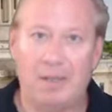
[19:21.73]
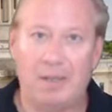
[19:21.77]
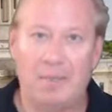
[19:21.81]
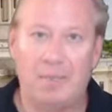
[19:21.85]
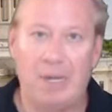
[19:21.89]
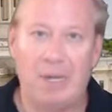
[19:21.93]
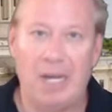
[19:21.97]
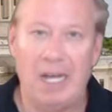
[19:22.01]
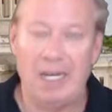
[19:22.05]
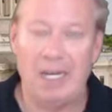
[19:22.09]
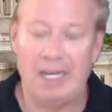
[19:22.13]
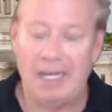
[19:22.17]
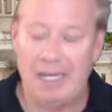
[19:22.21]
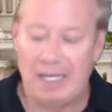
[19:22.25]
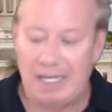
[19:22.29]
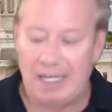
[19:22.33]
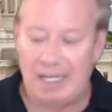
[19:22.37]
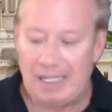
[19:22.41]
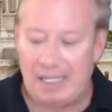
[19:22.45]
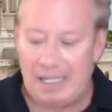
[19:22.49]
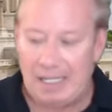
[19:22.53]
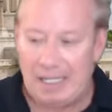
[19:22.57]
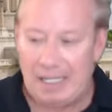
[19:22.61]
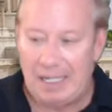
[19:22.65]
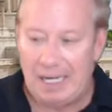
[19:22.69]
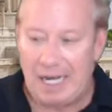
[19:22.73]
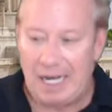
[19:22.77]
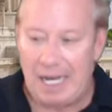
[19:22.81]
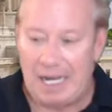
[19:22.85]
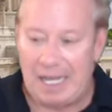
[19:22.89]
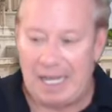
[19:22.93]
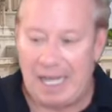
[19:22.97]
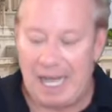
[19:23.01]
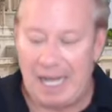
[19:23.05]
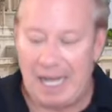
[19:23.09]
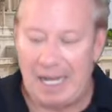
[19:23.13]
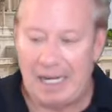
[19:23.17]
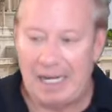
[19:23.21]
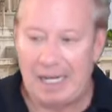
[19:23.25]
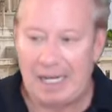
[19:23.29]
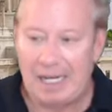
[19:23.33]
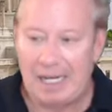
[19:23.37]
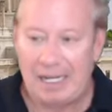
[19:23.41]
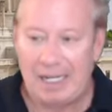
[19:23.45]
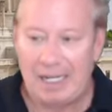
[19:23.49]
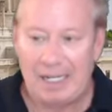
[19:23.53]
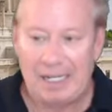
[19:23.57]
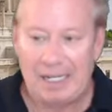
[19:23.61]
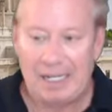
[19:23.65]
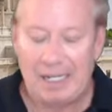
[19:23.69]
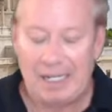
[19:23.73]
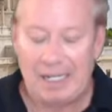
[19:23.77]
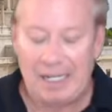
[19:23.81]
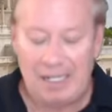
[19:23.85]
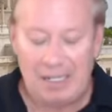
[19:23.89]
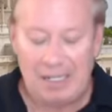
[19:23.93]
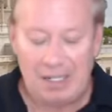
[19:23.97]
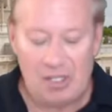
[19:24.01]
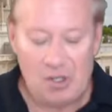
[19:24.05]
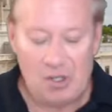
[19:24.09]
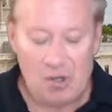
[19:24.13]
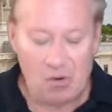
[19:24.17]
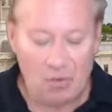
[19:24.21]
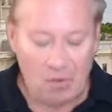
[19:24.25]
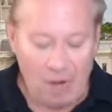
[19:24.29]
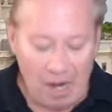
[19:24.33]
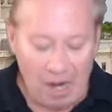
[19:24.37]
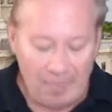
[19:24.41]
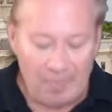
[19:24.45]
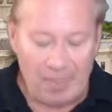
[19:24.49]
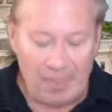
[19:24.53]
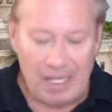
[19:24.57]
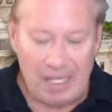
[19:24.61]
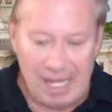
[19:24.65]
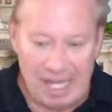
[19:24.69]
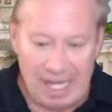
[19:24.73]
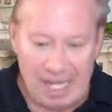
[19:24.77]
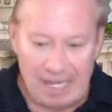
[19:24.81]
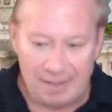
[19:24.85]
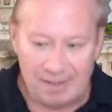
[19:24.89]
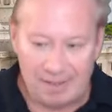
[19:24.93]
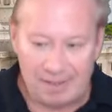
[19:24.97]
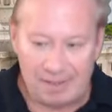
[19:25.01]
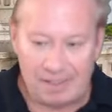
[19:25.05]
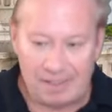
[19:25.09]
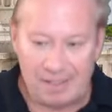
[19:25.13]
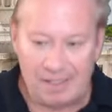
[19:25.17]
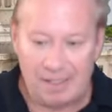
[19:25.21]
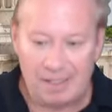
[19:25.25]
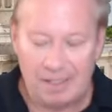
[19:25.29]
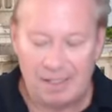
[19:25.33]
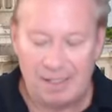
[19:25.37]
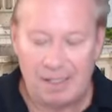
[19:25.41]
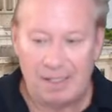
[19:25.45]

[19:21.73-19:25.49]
But again, you're up against